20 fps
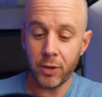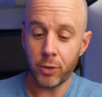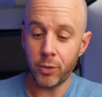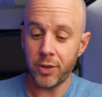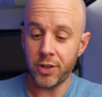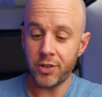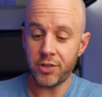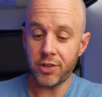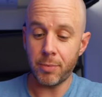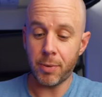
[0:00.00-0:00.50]
all
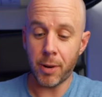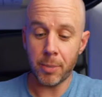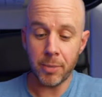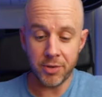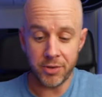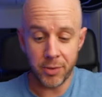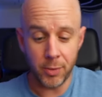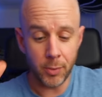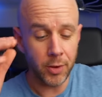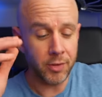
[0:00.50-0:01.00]
this, you're probably
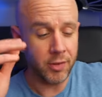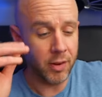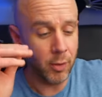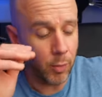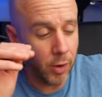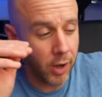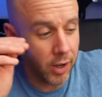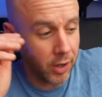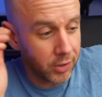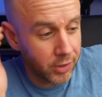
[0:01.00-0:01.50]
still wondering
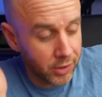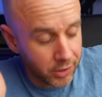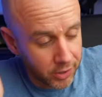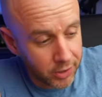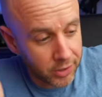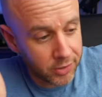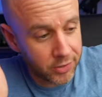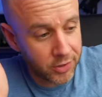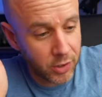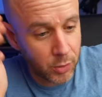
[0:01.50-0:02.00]
why on
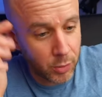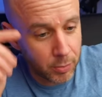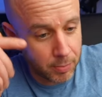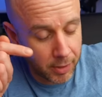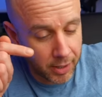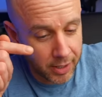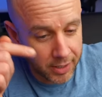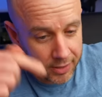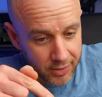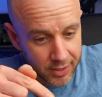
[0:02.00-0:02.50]
earth you would
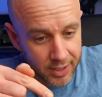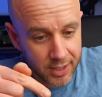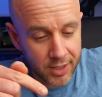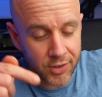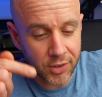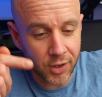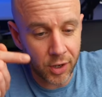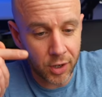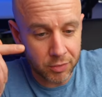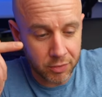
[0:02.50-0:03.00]
buy
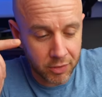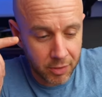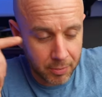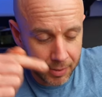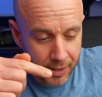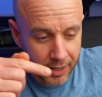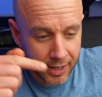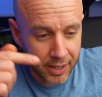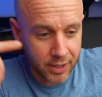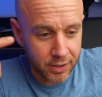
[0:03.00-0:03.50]
these over a
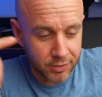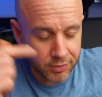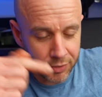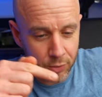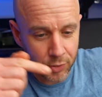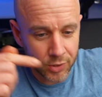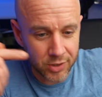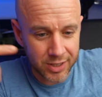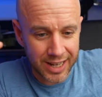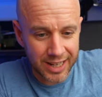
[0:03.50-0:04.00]
pair of
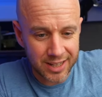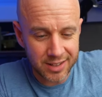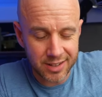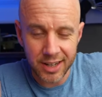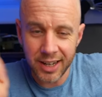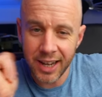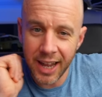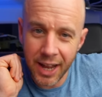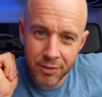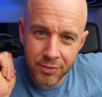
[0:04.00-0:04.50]
noise
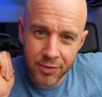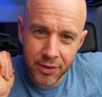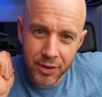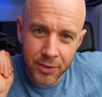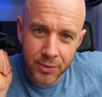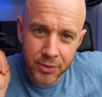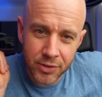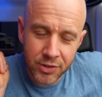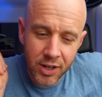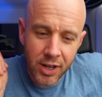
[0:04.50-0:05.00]
cancelling
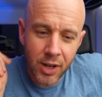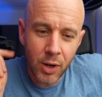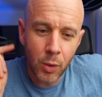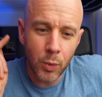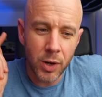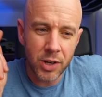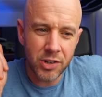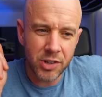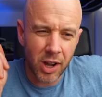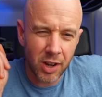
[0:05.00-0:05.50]
headphones,
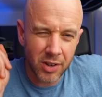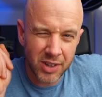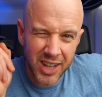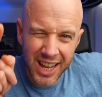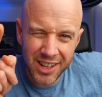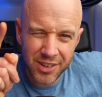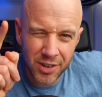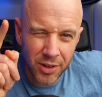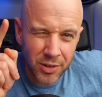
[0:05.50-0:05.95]
which I'll get